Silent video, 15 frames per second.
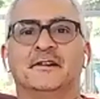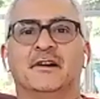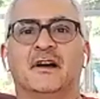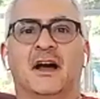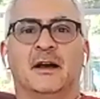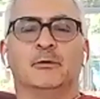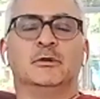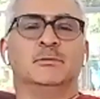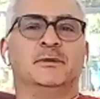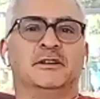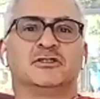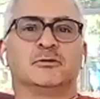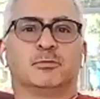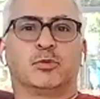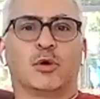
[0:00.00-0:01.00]
I would be
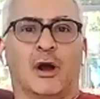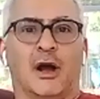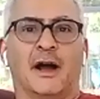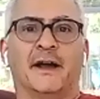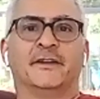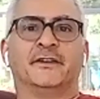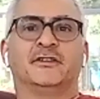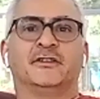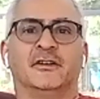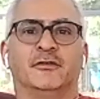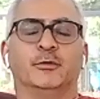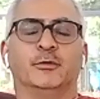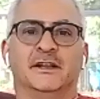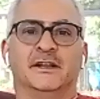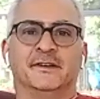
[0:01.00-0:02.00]
surprised if
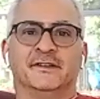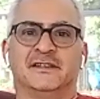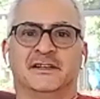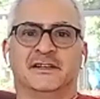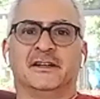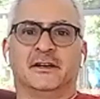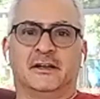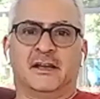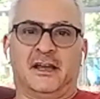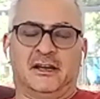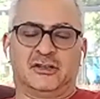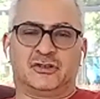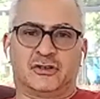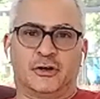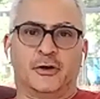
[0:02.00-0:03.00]
we didn't see
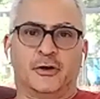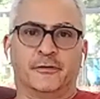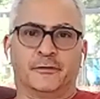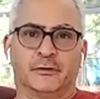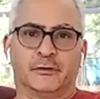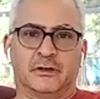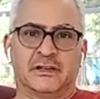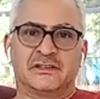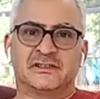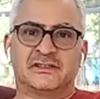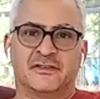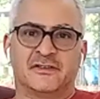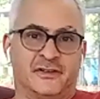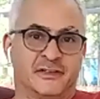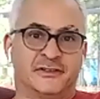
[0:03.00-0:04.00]
litigation over this if
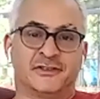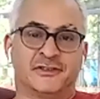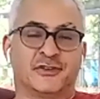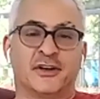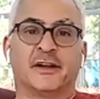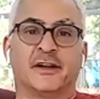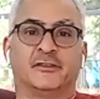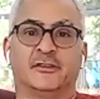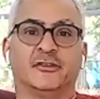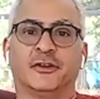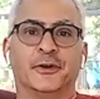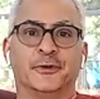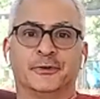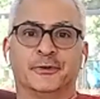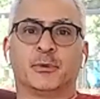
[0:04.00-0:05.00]
this is not
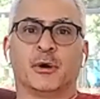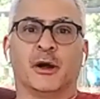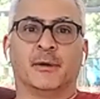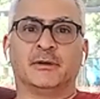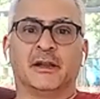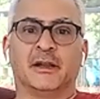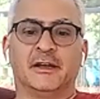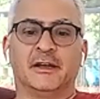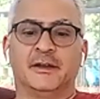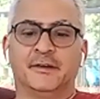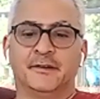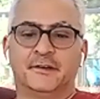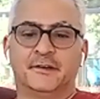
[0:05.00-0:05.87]
disclosed promptly.